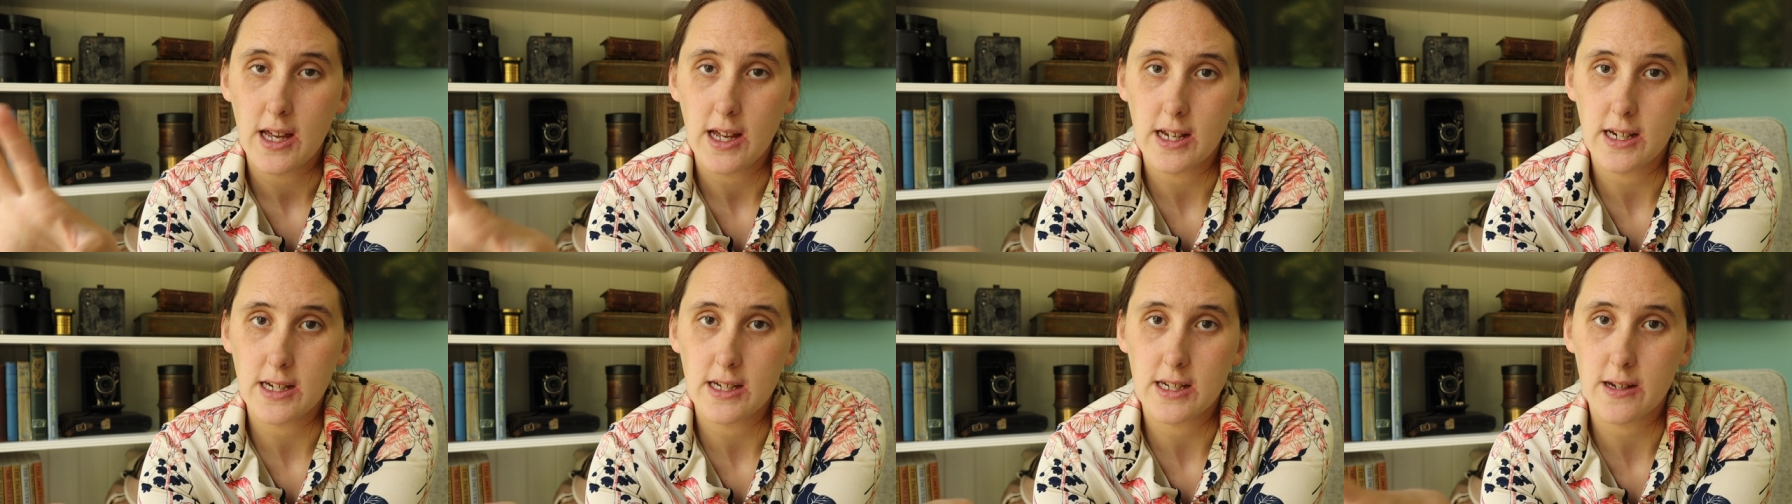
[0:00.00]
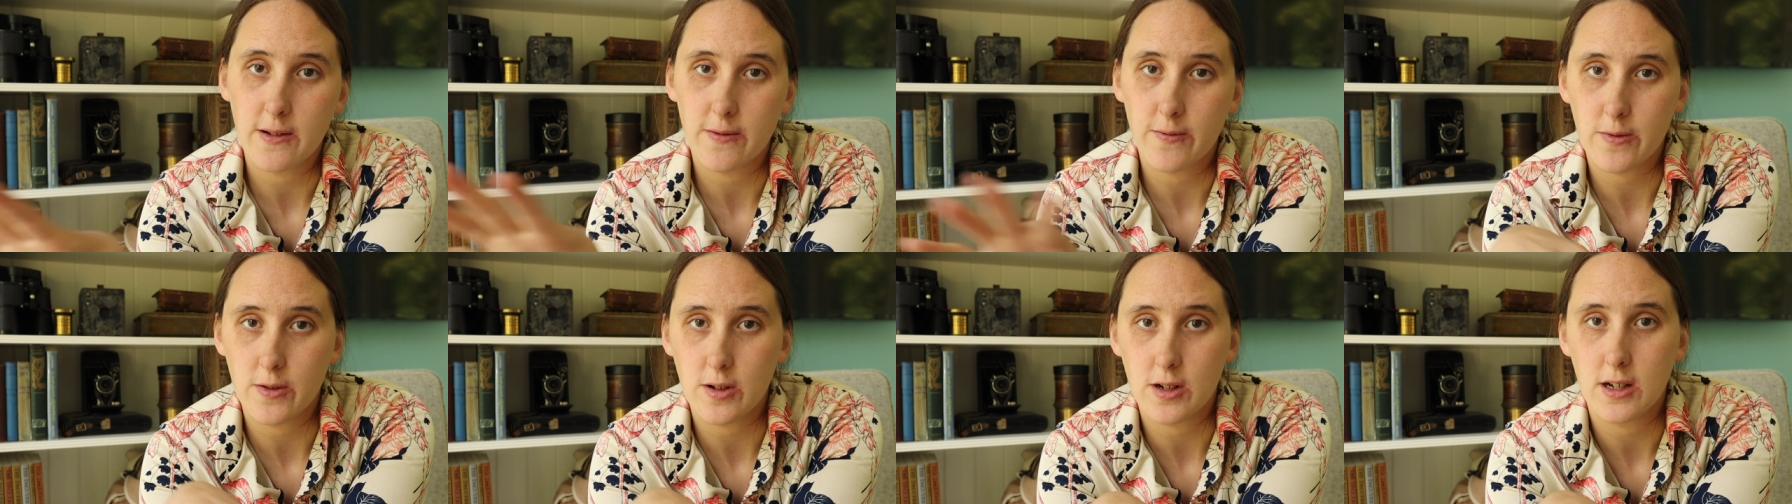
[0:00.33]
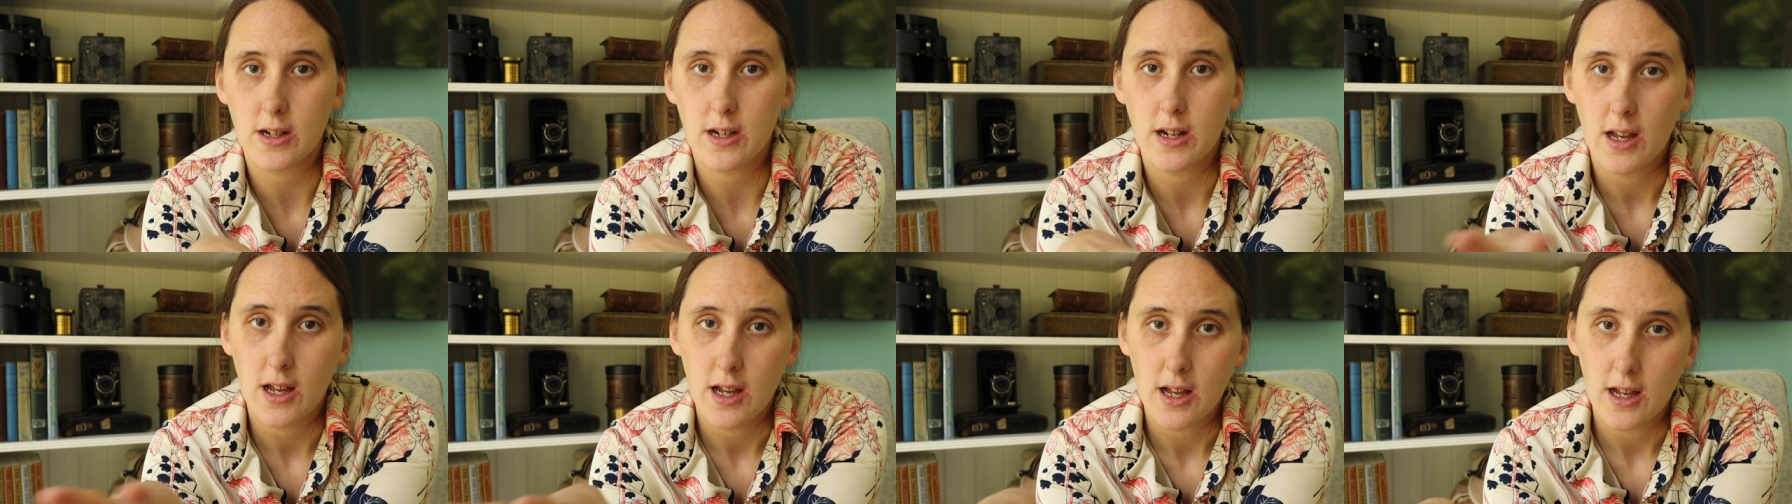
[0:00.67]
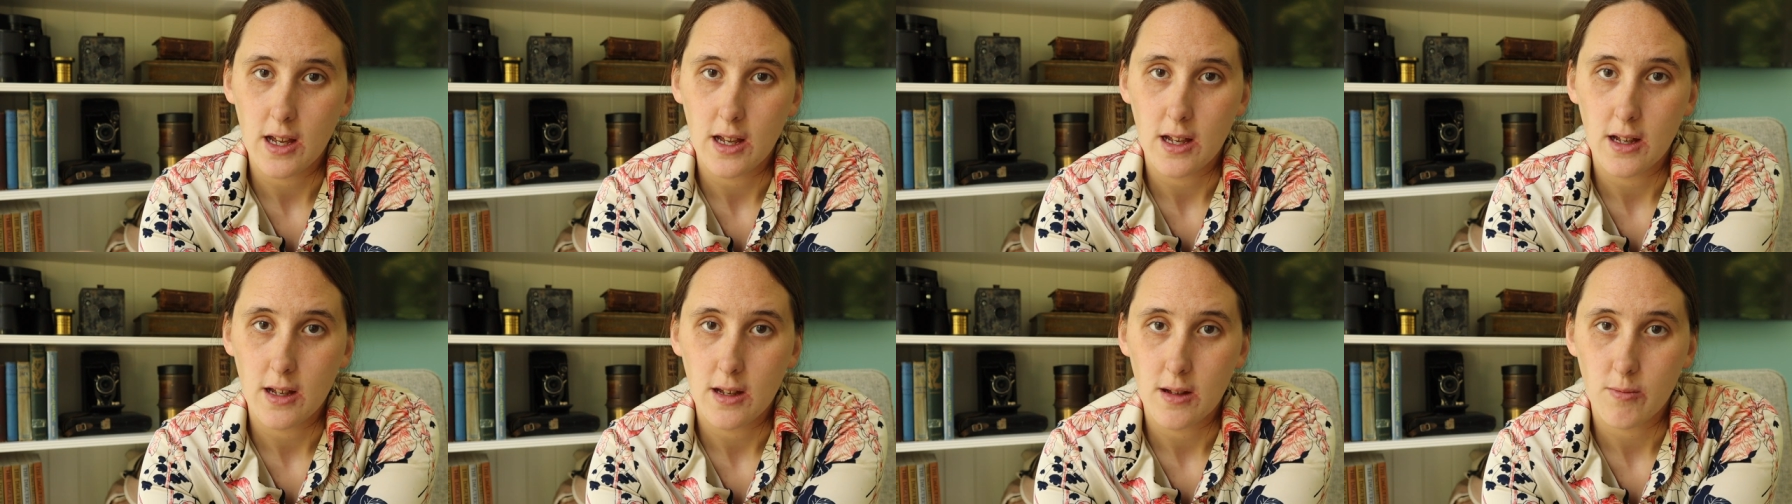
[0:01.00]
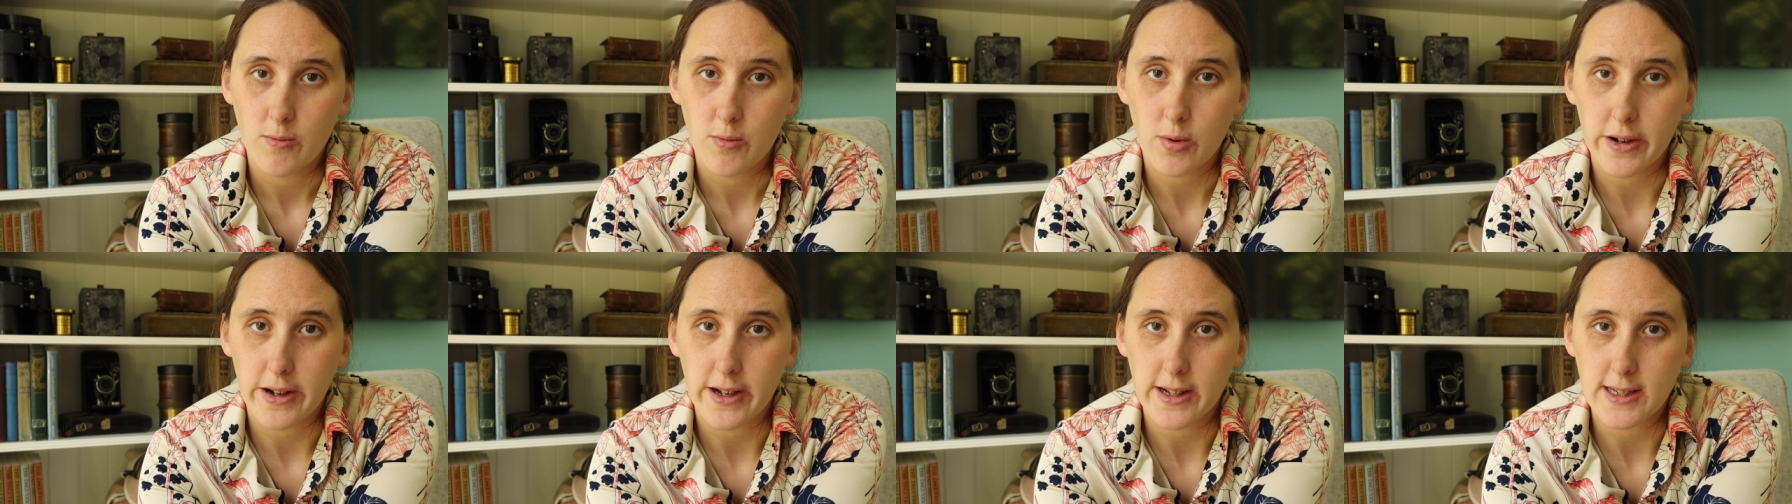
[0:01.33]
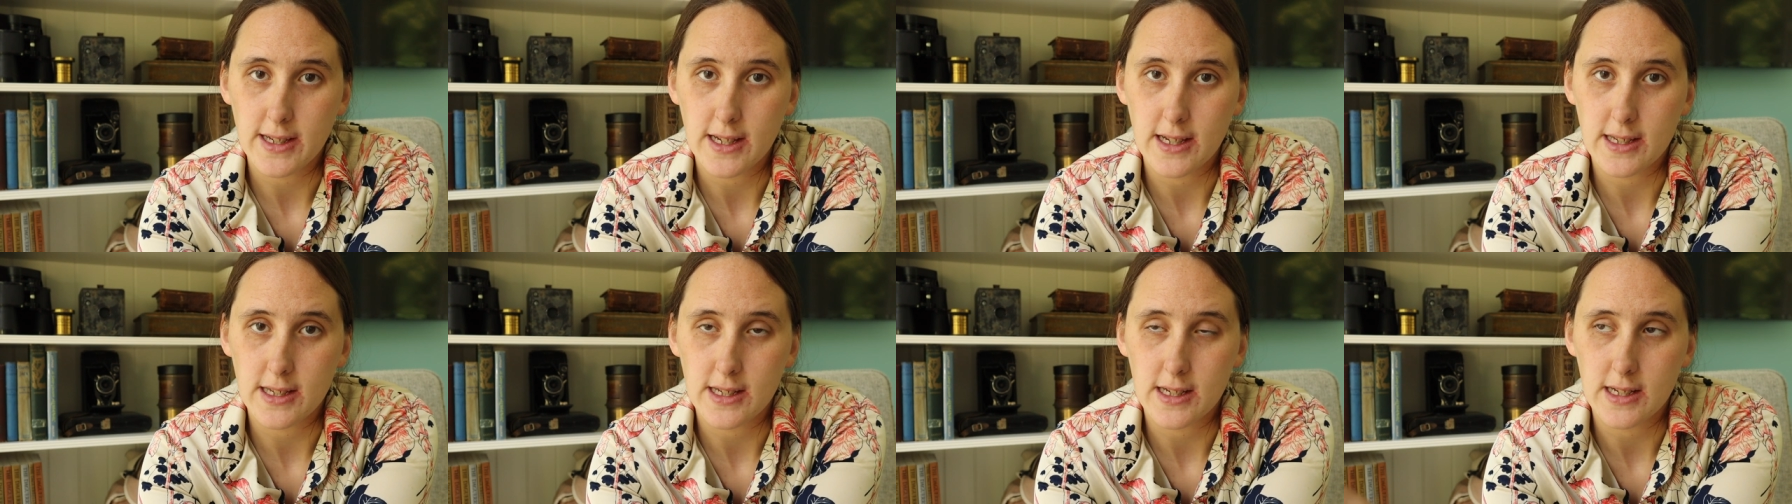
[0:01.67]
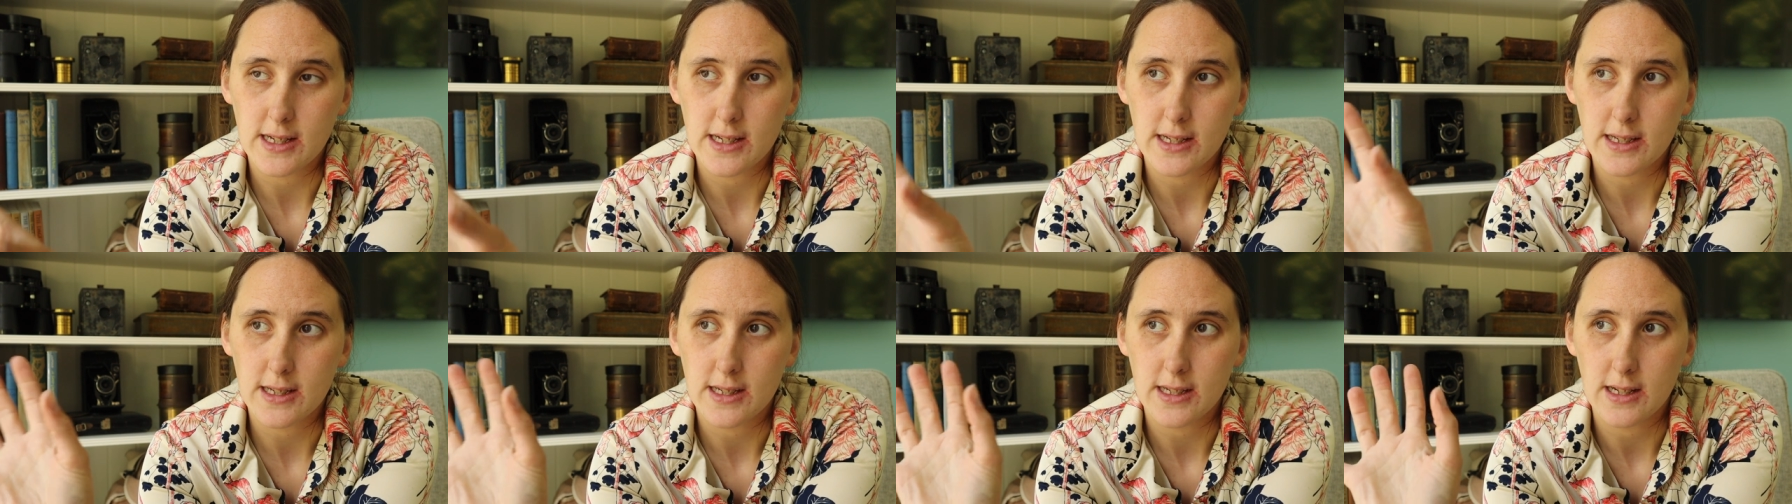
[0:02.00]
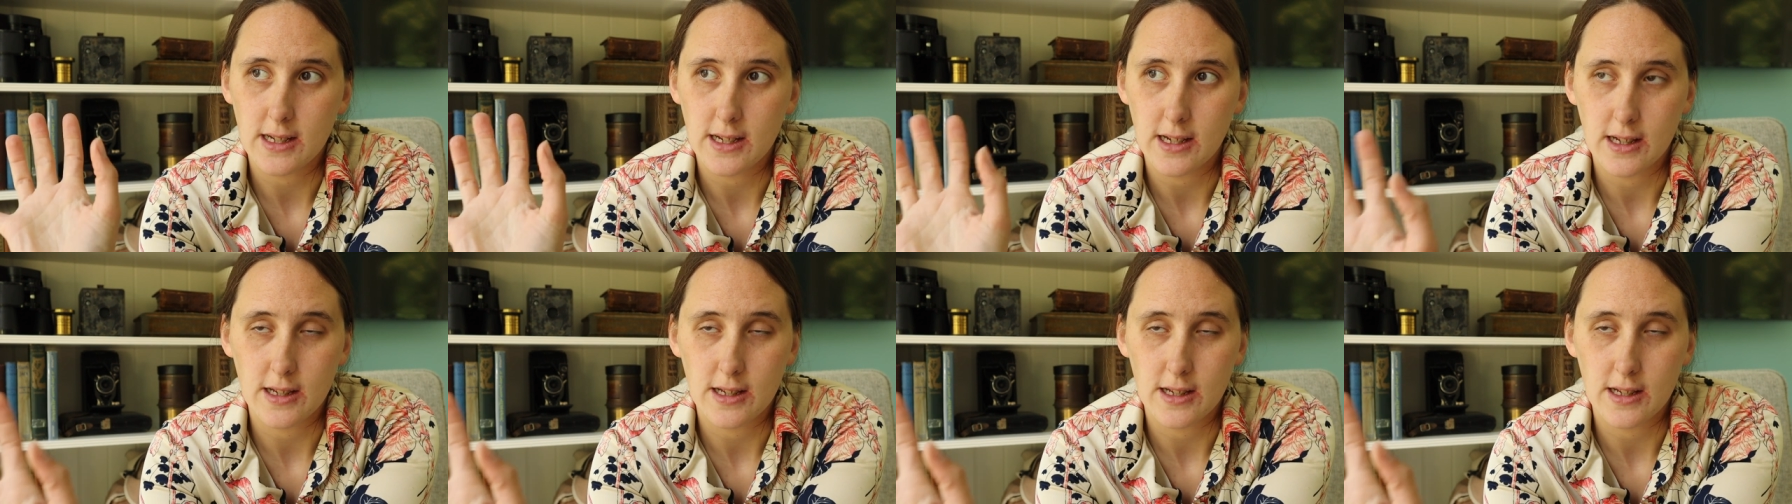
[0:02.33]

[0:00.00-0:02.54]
and different processes.